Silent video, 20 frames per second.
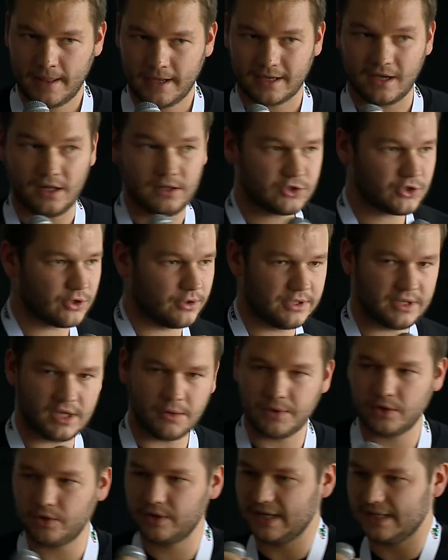Culture in
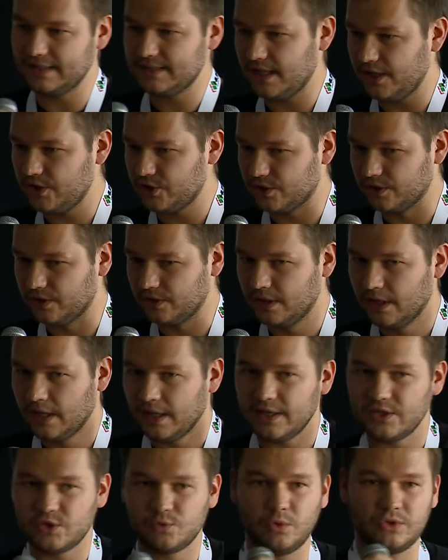our organization
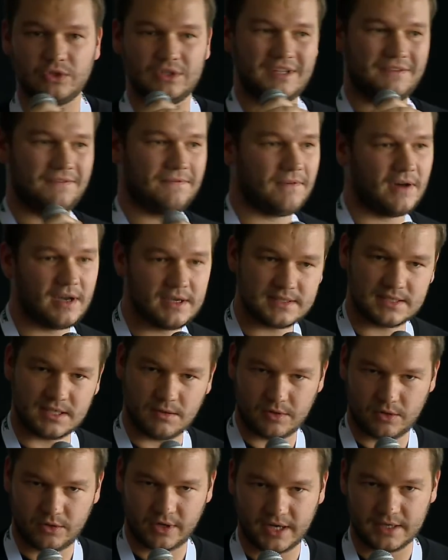is what defines
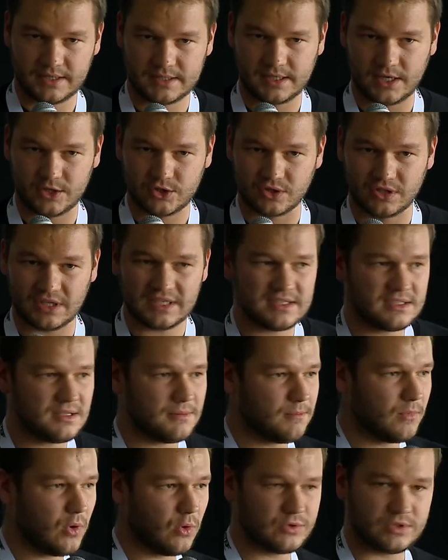our organization. It's the
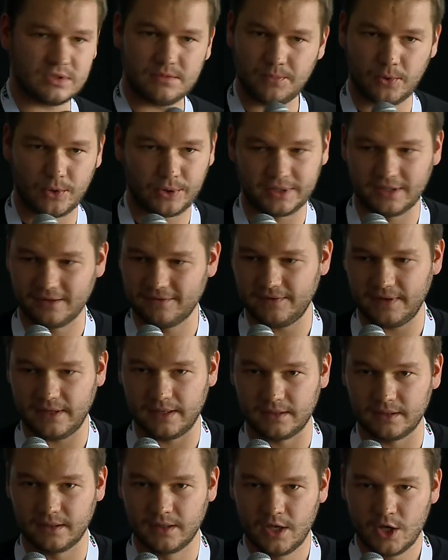most important
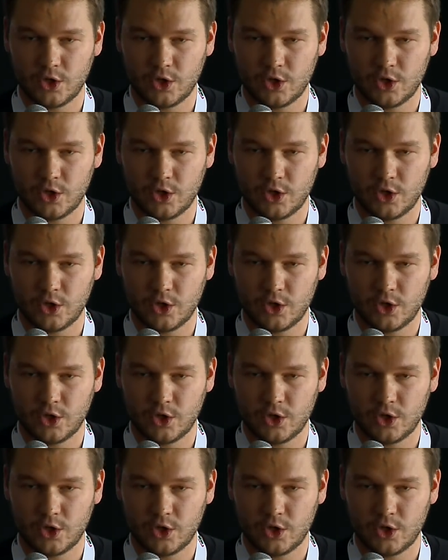thing.